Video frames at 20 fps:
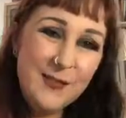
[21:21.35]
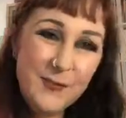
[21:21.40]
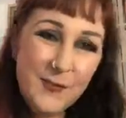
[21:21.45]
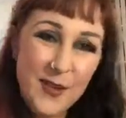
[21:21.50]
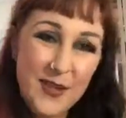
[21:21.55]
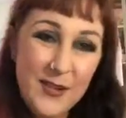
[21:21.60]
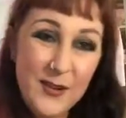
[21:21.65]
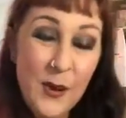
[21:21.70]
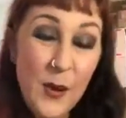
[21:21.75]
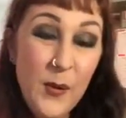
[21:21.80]

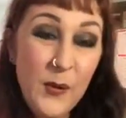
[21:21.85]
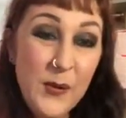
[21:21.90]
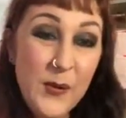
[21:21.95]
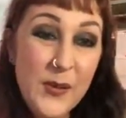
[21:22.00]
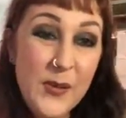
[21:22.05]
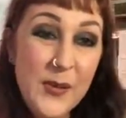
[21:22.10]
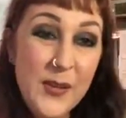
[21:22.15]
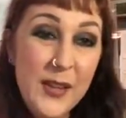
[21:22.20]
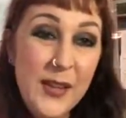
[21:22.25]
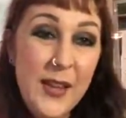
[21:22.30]
with
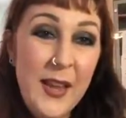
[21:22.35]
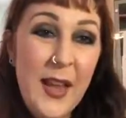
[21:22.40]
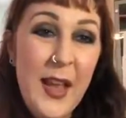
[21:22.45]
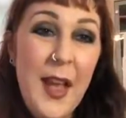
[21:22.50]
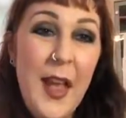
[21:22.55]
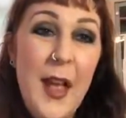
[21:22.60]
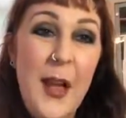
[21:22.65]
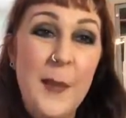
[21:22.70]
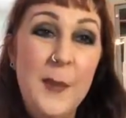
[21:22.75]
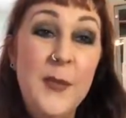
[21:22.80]
notes
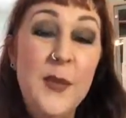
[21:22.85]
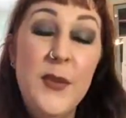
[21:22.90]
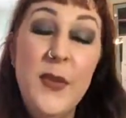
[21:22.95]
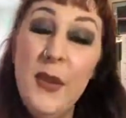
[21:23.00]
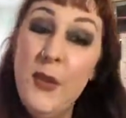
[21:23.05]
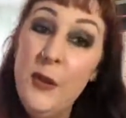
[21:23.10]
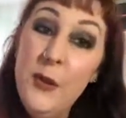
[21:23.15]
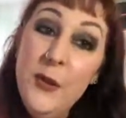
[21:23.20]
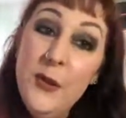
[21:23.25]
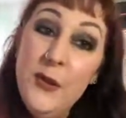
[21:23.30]
so
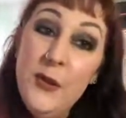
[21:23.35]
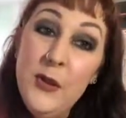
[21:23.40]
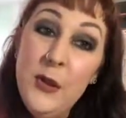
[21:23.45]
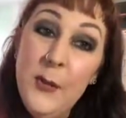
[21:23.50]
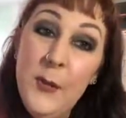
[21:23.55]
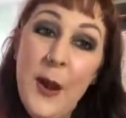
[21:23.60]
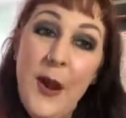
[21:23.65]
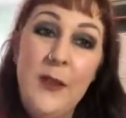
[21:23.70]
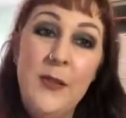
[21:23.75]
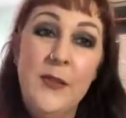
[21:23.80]
that you can do
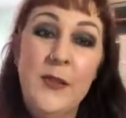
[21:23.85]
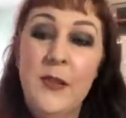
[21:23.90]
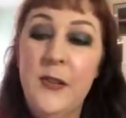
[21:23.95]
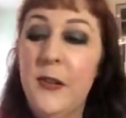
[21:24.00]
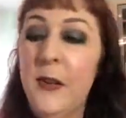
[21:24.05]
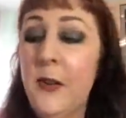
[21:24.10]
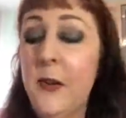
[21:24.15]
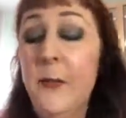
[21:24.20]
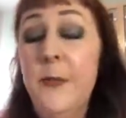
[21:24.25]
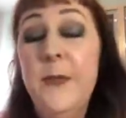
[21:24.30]
your practice on
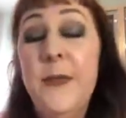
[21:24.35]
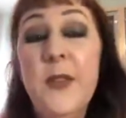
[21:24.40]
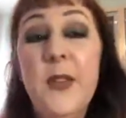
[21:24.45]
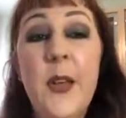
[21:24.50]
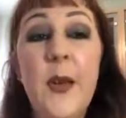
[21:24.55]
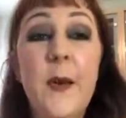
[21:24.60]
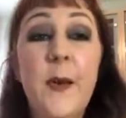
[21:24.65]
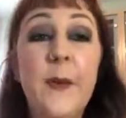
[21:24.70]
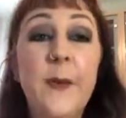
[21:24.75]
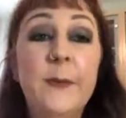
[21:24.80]
your own.
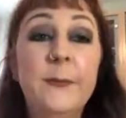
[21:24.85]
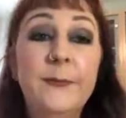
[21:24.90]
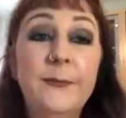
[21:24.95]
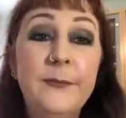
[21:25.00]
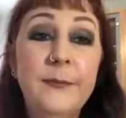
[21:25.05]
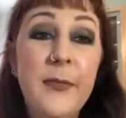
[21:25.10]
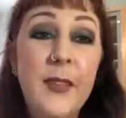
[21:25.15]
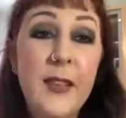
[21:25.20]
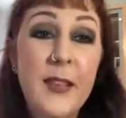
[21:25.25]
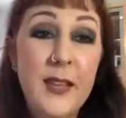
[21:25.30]
So
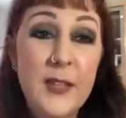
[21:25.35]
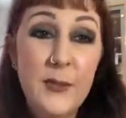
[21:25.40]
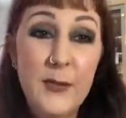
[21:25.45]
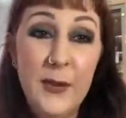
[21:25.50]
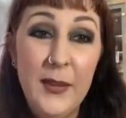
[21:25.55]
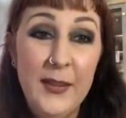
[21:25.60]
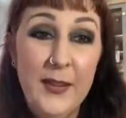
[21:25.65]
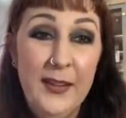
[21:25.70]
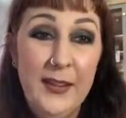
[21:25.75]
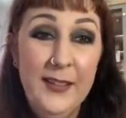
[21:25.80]
it's
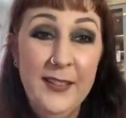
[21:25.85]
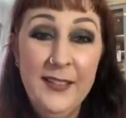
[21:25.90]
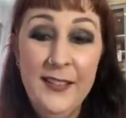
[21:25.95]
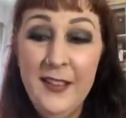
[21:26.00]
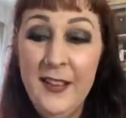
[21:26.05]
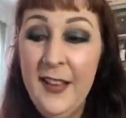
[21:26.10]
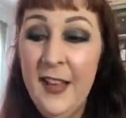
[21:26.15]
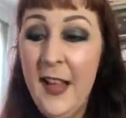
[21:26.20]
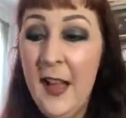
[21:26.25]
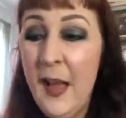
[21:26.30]
really
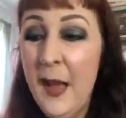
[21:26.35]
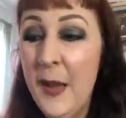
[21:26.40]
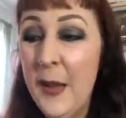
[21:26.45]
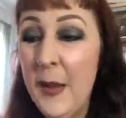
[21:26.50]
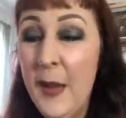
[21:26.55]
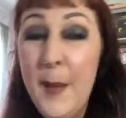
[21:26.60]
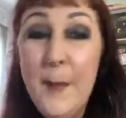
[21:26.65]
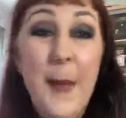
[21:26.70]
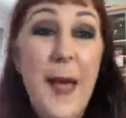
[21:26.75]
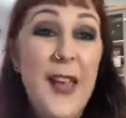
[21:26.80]

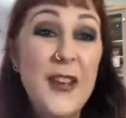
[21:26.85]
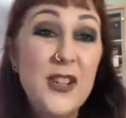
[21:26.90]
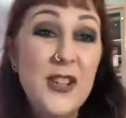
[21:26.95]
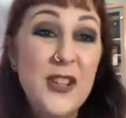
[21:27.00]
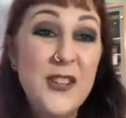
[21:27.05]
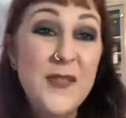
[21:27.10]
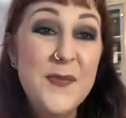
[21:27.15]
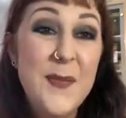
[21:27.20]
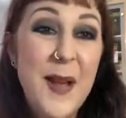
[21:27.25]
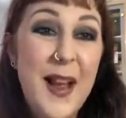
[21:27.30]
a
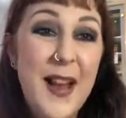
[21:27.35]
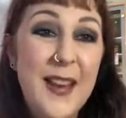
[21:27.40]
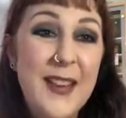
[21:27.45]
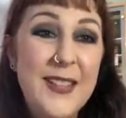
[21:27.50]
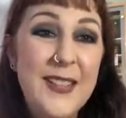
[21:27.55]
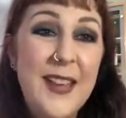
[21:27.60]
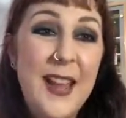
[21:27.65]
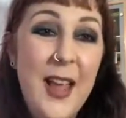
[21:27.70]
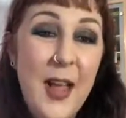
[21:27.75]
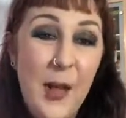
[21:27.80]
passion of
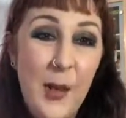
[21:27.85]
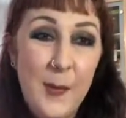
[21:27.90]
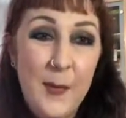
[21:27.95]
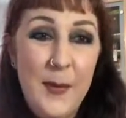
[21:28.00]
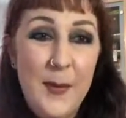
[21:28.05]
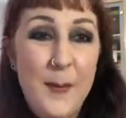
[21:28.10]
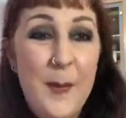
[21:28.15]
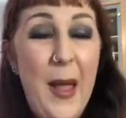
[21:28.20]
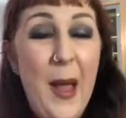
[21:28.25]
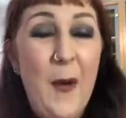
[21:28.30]
mine to help
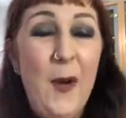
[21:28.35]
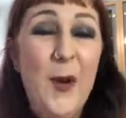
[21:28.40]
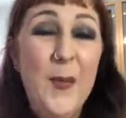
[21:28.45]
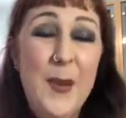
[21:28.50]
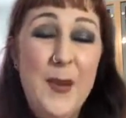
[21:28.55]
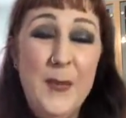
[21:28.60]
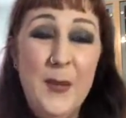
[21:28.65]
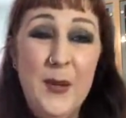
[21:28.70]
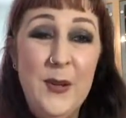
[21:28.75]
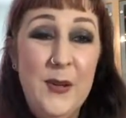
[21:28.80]
empower
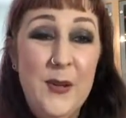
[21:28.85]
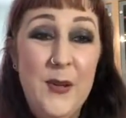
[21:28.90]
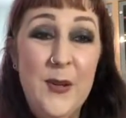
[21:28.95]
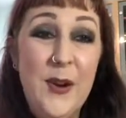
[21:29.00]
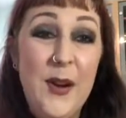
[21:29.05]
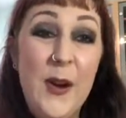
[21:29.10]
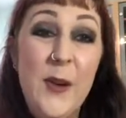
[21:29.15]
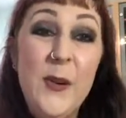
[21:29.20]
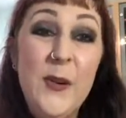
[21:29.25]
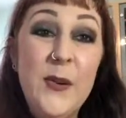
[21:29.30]
people to do
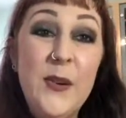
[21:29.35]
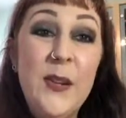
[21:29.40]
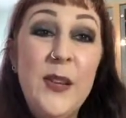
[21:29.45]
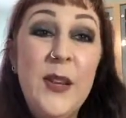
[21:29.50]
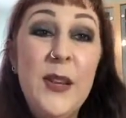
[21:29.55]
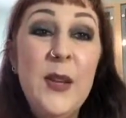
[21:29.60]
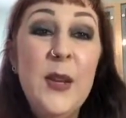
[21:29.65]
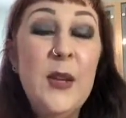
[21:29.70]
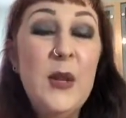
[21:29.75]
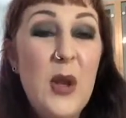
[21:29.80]
their own
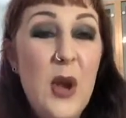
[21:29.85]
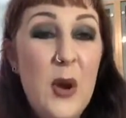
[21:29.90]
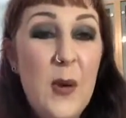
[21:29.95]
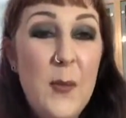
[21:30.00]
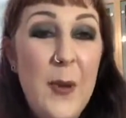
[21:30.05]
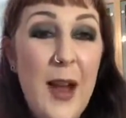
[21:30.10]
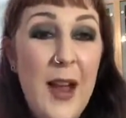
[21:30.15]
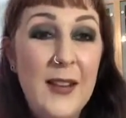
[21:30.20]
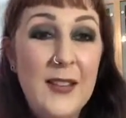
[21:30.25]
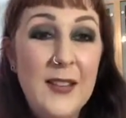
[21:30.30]
yoga
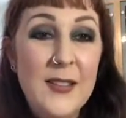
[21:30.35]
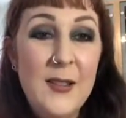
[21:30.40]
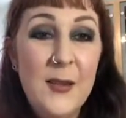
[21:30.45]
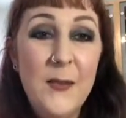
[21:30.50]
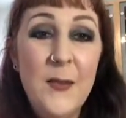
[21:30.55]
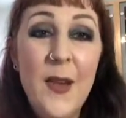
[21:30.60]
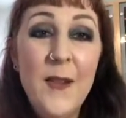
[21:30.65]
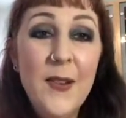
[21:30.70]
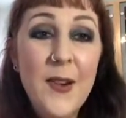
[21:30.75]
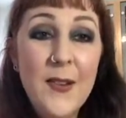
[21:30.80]
practice.
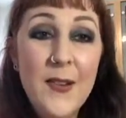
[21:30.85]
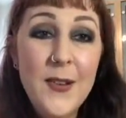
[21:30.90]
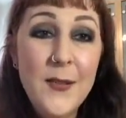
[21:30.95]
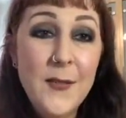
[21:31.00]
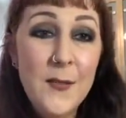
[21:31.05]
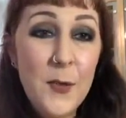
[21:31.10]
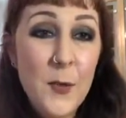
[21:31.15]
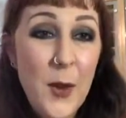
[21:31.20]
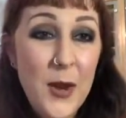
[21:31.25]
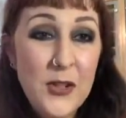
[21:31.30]
If you ever have
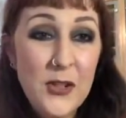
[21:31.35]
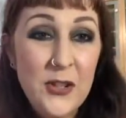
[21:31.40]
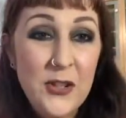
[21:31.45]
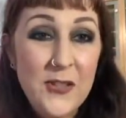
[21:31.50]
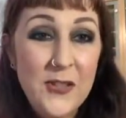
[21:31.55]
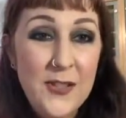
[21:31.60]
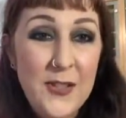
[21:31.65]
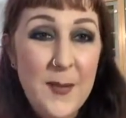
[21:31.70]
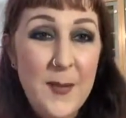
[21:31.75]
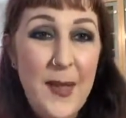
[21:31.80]
any
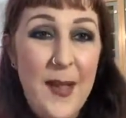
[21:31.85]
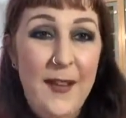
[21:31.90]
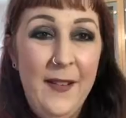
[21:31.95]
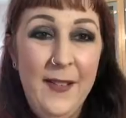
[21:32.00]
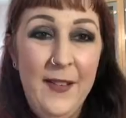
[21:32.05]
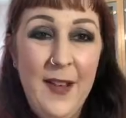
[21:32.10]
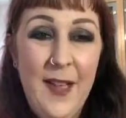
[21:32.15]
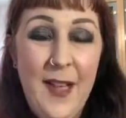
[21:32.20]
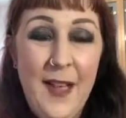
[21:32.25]
questions about